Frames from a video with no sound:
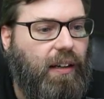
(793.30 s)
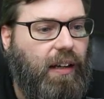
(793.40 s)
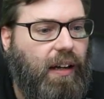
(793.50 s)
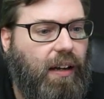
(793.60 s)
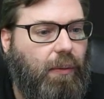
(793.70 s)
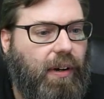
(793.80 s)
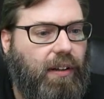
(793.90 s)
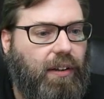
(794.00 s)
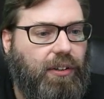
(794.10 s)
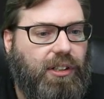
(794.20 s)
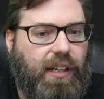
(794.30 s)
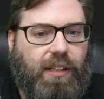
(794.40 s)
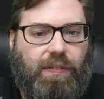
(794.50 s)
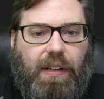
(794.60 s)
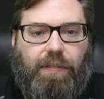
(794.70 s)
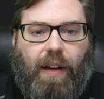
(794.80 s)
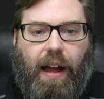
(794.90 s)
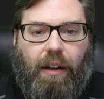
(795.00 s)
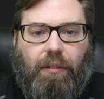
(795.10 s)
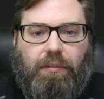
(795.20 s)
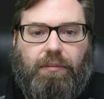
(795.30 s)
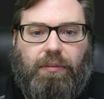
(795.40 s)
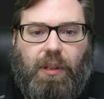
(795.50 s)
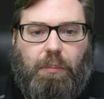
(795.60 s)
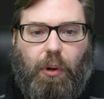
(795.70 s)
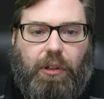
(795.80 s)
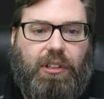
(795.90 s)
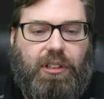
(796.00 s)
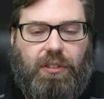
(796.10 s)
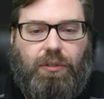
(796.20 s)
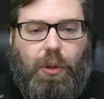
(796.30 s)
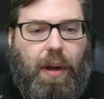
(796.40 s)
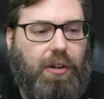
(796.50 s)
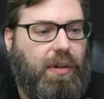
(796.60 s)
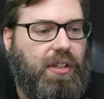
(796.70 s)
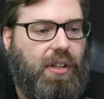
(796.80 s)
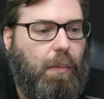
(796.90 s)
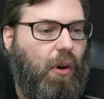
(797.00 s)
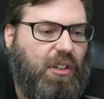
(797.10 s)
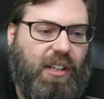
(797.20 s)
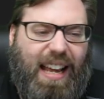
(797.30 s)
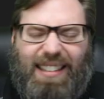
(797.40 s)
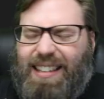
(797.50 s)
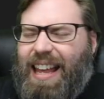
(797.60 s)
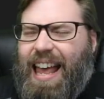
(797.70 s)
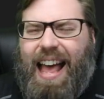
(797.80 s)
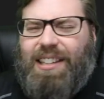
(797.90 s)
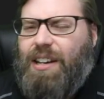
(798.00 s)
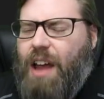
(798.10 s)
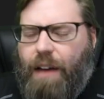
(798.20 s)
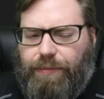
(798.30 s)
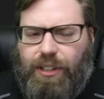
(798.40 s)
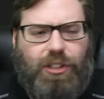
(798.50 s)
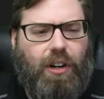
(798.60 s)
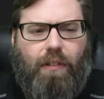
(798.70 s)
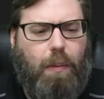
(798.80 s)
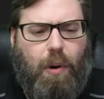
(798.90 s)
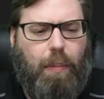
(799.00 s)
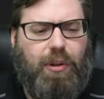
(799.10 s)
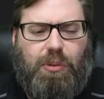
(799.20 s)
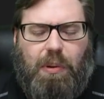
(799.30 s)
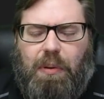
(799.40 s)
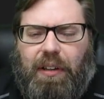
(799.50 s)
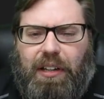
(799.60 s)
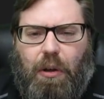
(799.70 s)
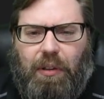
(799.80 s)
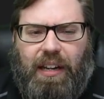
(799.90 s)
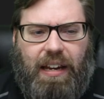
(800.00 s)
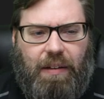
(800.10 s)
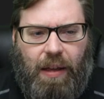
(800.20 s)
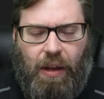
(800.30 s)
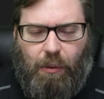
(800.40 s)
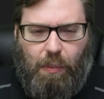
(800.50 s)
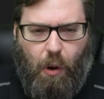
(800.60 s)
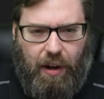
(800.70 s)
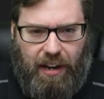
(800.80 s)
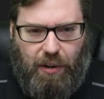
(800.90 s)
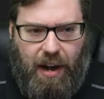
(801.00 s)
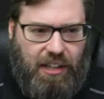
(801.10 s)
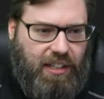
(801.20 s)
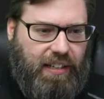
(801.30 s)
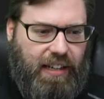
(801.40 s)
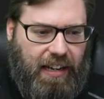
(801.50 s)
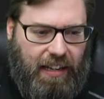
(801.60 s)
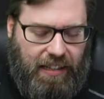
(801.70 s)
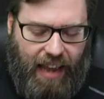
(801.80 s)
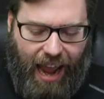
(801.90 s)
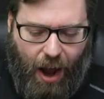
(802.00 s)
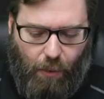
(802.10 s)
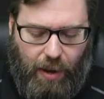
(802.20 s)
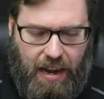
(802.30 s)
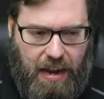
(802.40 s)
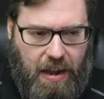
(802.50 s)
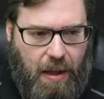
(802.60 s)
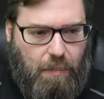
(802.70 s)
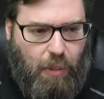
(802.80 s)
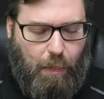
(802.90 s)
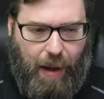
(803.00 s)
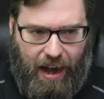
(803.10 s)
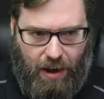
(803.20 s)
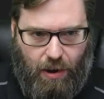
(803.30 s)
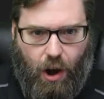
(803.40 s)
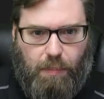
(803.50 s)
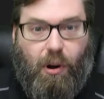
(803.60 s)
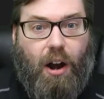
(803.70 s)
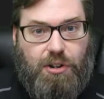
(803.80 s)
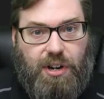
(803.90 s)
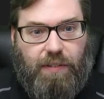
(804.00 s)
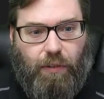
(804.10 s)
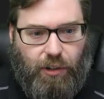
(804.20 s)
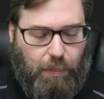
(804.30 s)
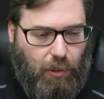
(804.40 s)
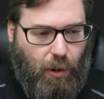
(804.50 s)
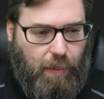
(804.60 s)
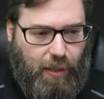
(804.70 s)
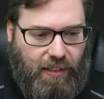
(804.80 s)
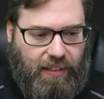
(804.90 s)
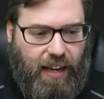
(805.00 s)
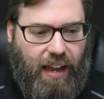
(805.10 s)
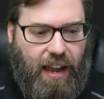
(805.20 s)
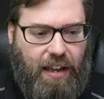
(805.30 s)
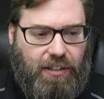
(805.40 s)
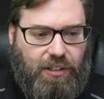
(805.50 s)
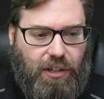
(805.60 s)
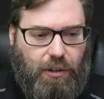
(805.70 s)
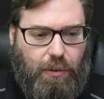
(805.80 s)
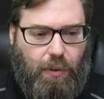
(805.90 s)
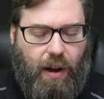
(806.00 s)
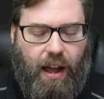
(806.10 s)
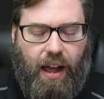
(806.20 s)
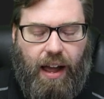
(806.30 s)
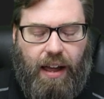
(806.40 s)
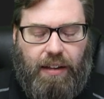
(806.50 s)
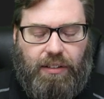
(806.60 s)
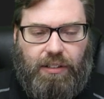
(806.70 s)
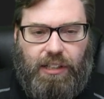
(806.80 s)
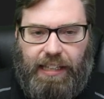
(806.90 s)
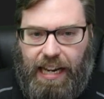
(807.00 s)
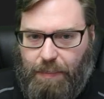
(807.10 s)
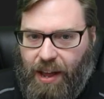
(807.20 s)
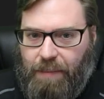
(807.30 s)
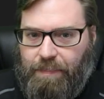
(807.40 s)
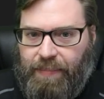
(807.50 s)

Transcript: And we got a little CSV file that puts 2 entries in the books. That's enough to serve our purpose. We're more interested in how we prepare our project for deployment to Kyma.